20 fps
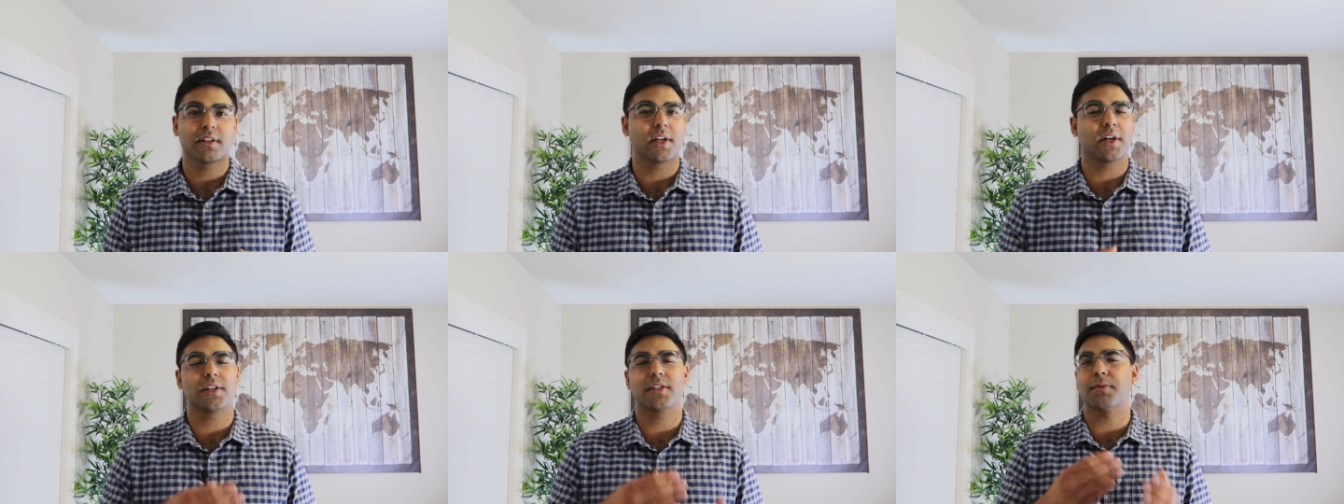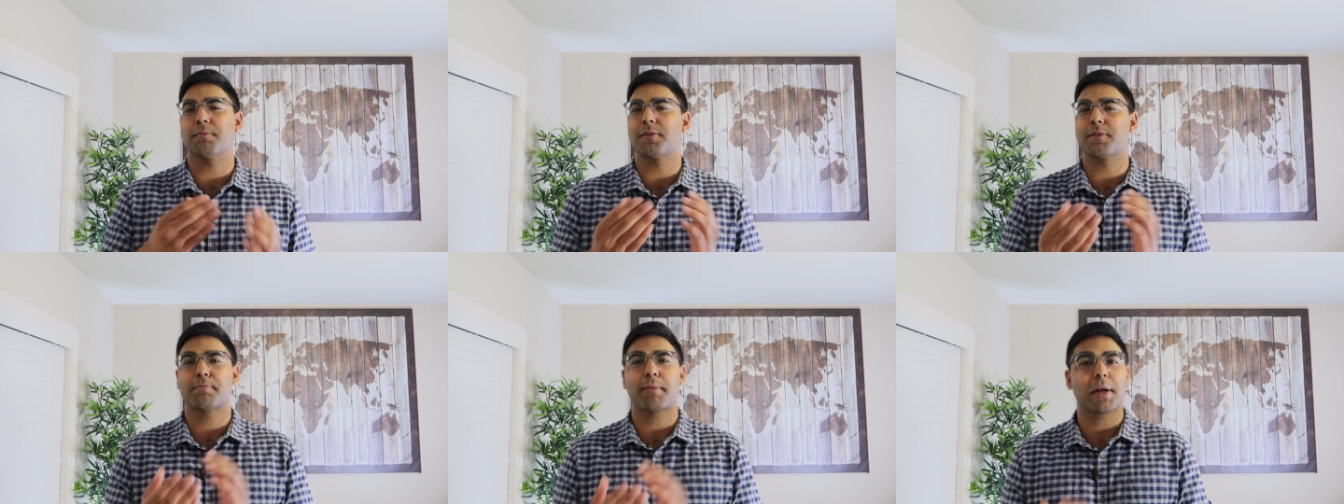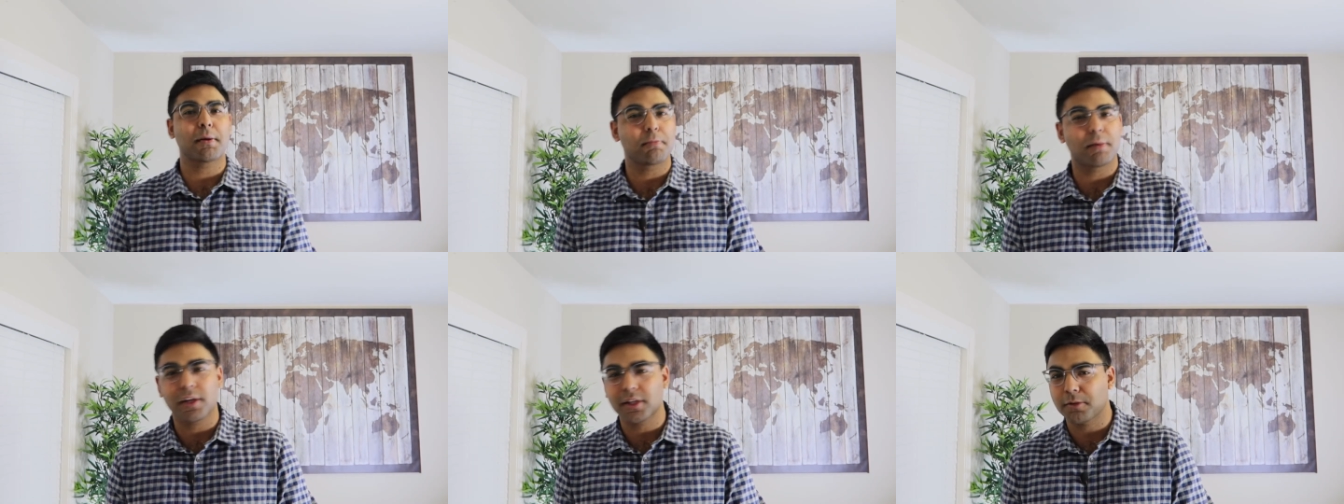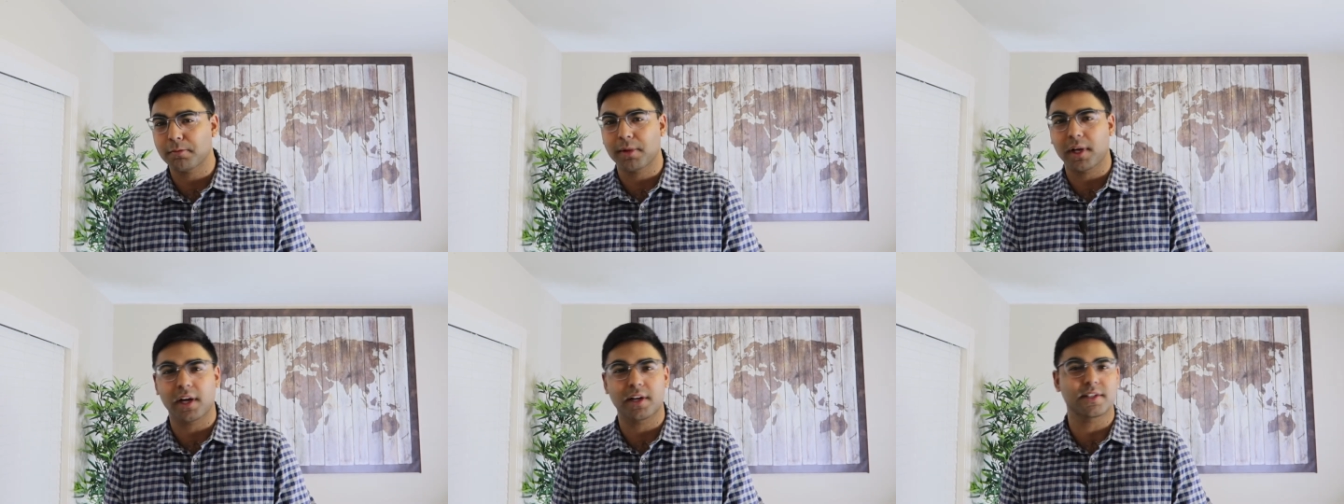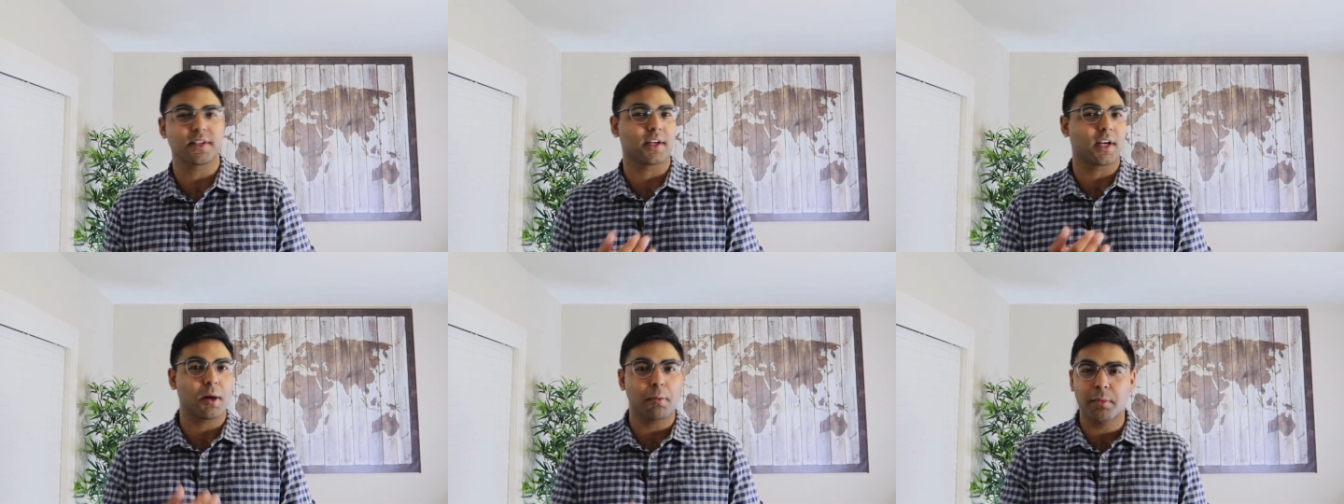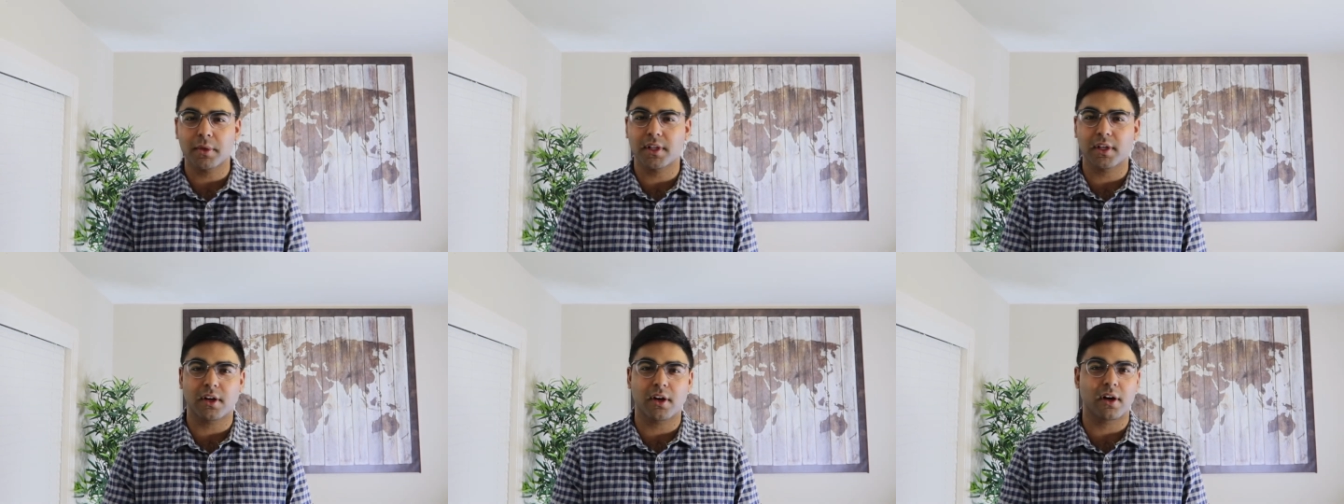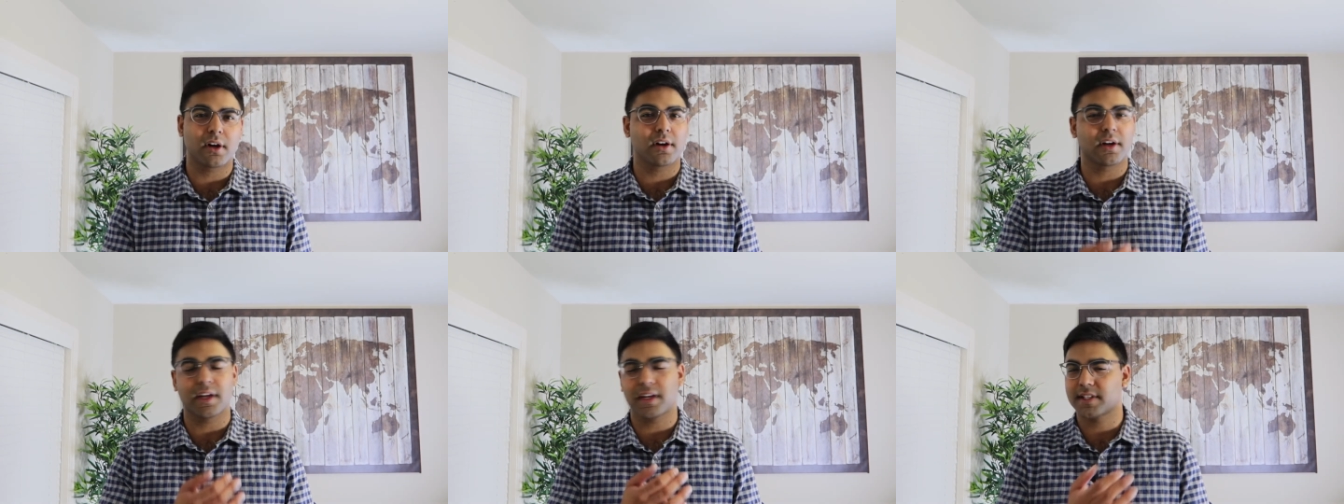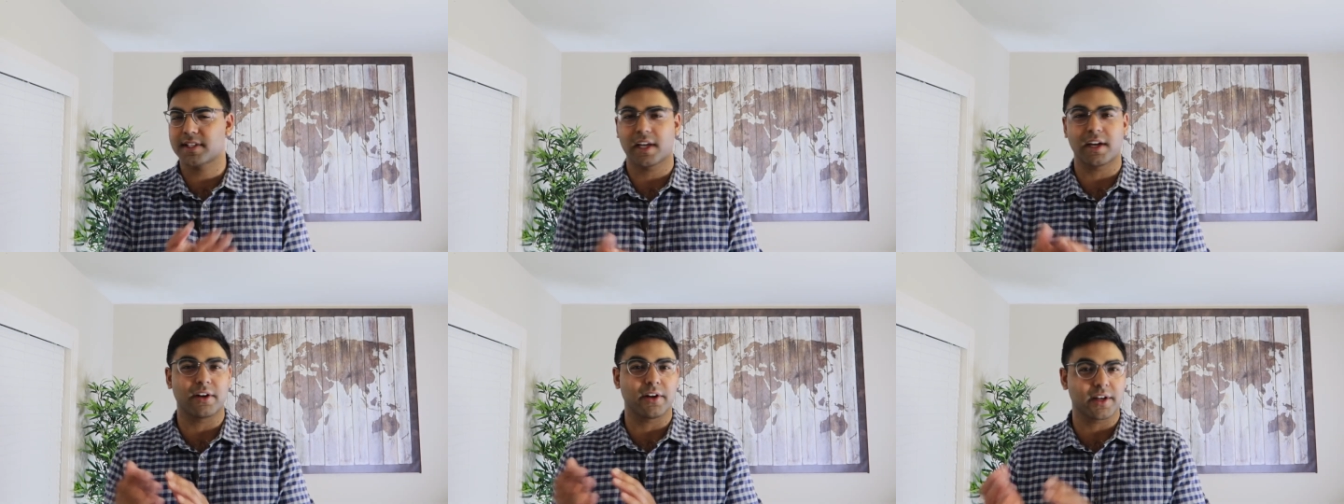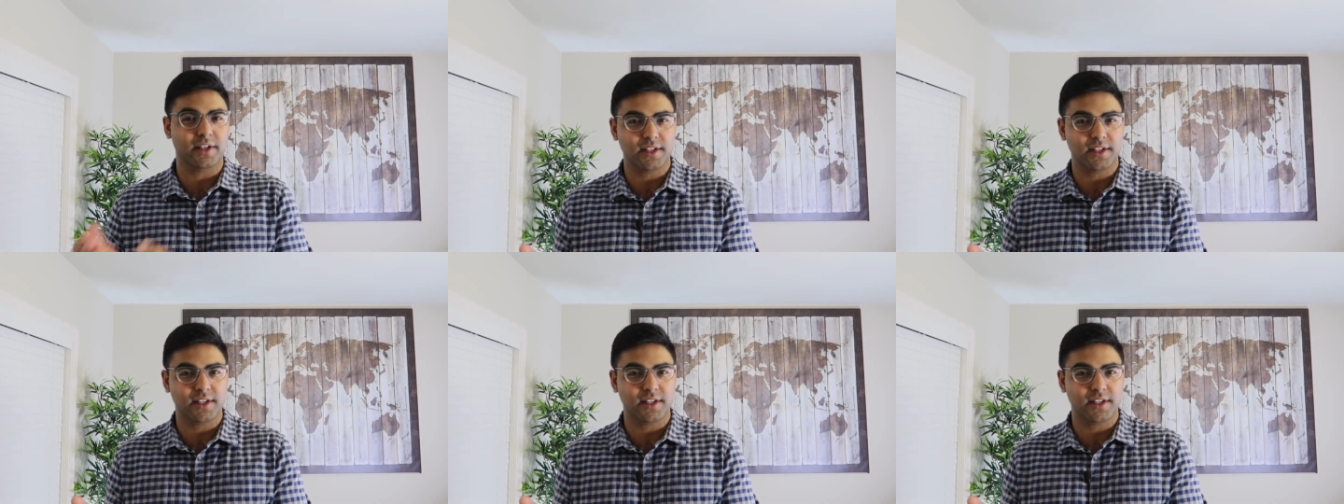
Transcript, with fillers: there's some spend multipliers that come with the card, etc.,